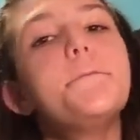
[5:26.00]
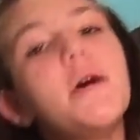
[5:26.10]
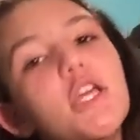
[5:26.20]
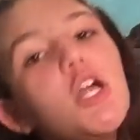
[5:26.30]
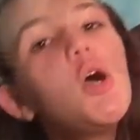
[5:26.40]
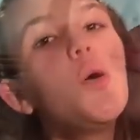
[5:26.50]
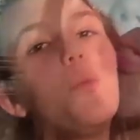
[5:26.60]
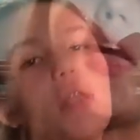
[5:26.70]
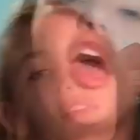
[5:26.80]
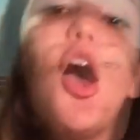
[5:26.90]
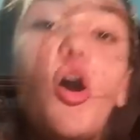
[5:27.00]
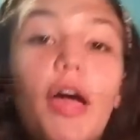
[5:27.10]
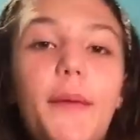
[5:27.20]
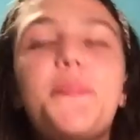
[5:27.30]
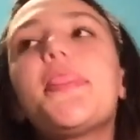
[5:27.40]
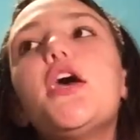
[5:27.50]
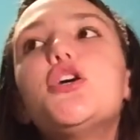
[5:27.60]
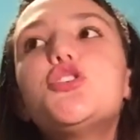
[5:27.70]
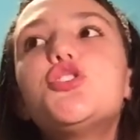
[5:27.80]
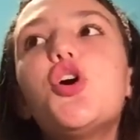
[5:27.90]
But you know. Okay.
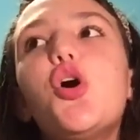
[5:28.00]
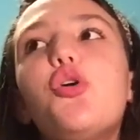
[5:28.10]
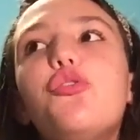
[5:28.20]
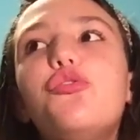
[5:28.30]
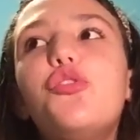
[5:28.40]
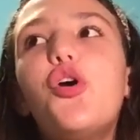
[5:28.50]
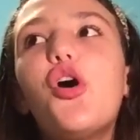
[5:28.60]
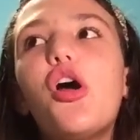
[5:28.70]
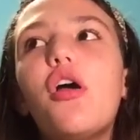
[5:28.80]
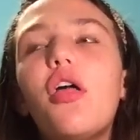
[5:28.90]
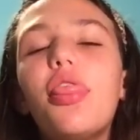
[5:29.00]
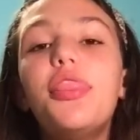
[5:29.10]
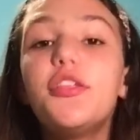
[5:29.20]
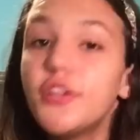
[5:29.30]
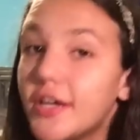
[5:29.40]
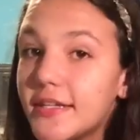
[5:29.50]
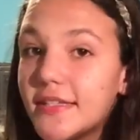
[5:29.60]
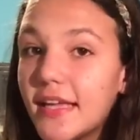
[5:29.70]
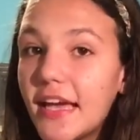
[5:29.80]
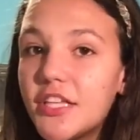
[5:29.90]
So for the third
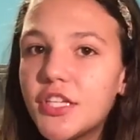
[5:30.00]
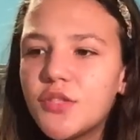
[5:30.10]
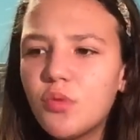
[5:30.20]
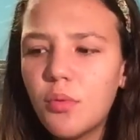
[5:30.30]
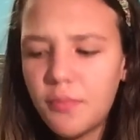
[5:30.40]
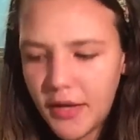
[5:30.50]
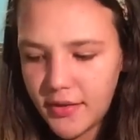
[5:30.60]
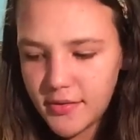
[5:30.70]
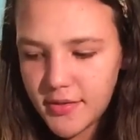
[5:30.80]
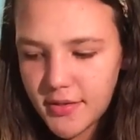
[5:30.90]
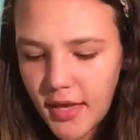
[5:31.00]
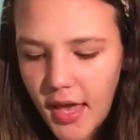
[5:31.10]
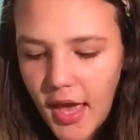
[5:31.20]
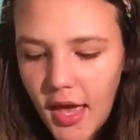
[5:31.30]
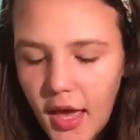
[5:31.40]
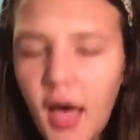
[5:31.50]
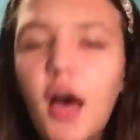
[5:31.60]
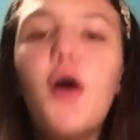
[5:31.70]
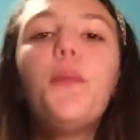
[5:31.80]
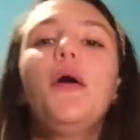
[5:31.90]
stage is rubber bands.
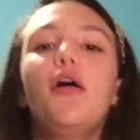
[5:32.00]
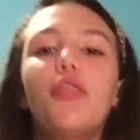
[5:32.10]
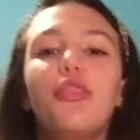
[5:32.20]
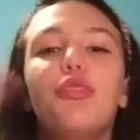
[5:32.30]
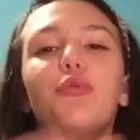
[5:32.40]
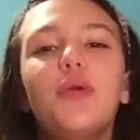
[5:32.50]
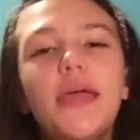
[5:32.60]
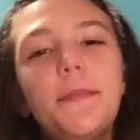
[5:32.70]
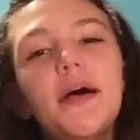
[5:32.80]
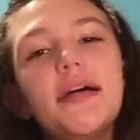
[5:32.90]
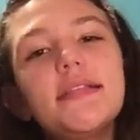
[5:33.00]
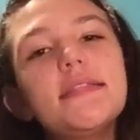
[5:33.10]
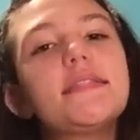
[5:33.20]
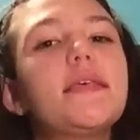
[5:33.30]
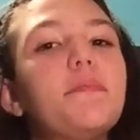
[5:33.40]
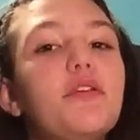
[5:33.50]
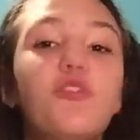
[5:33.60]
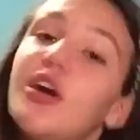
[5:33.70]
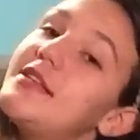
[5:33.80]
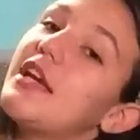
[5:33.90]
3 months
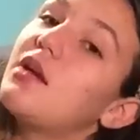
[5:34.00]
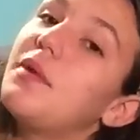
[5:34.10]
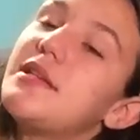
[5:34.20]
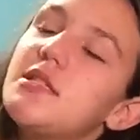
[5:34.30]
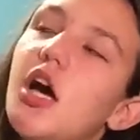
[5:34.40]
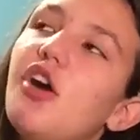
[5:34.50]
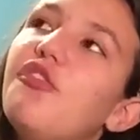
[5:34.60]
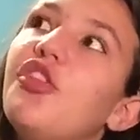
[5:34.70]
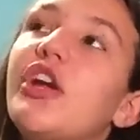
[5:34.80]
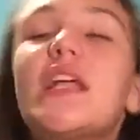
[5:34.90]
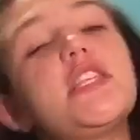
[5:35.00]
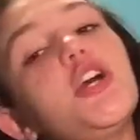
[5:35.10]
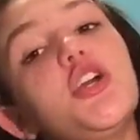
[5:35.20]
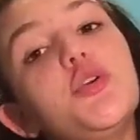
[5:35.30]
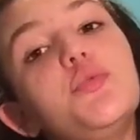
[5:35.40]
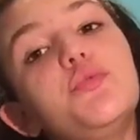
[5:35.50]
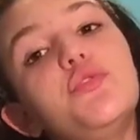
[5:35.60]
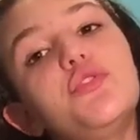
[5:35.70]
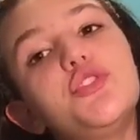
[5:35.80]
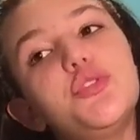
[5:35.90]
before you take your braces off, they're going to tell you
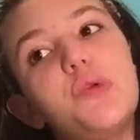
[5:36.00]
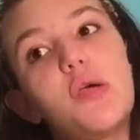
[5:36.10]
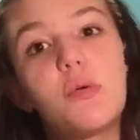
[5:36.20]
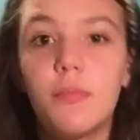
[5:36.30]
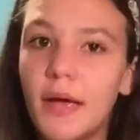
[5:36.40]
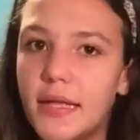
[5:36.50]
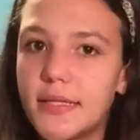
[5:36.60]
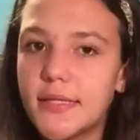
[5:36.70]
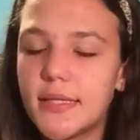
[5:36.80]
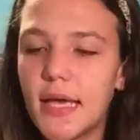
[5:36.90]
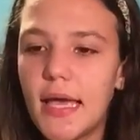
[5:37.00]
to wear rubber bands.